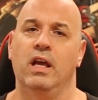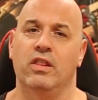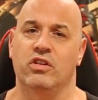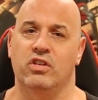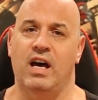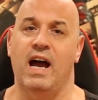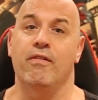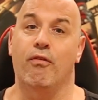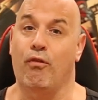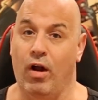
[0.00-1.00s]
in the
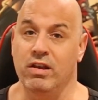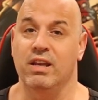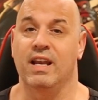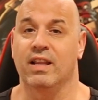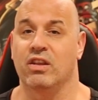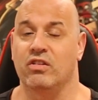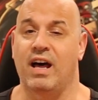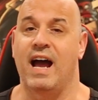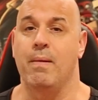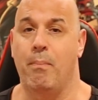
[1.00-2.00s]
side front, not the
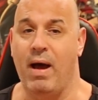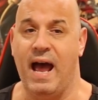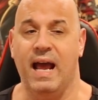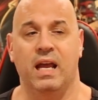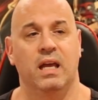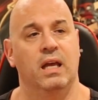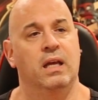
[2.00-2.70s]
side back.